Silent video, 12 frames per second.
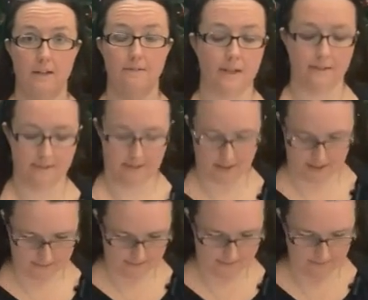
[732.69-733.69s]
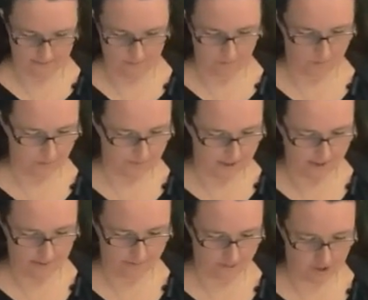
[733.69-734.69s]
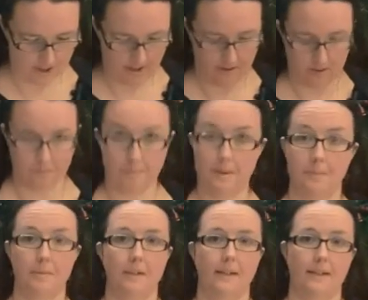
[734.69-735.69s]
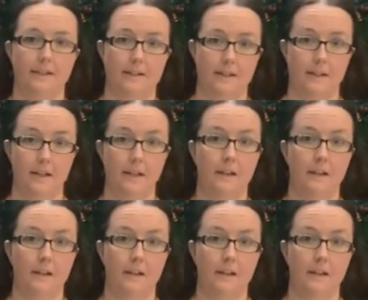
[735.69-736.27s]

It's a roomy enough sheet. There'll be plenty